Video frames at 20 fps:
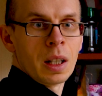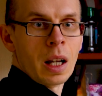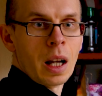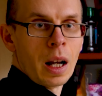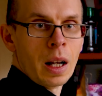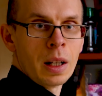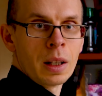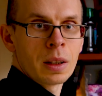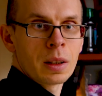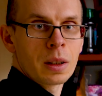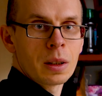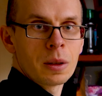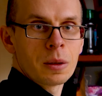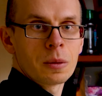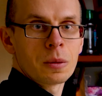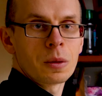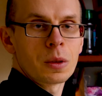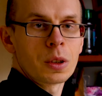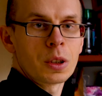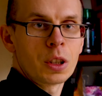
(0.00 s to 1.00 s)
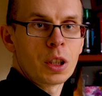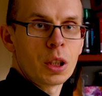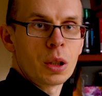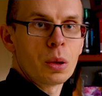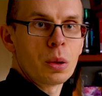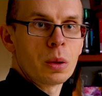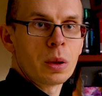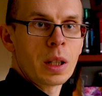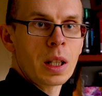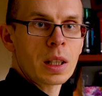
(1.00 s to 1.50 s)
and see
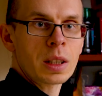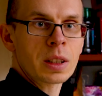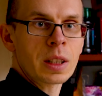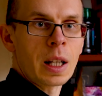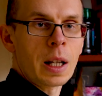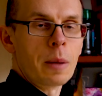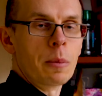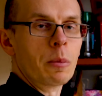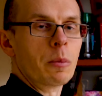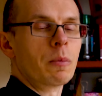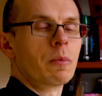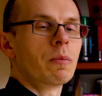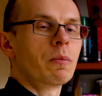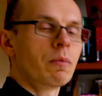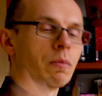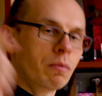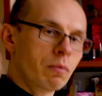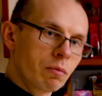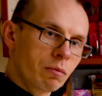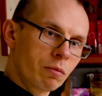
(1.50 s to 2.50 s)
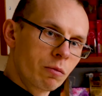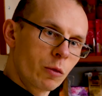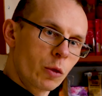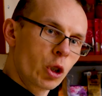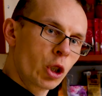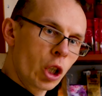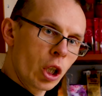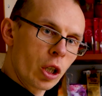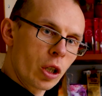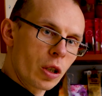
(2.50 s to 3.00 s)
you next time.
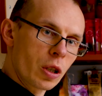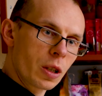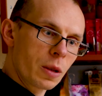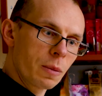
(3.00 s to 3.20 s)
Cheers!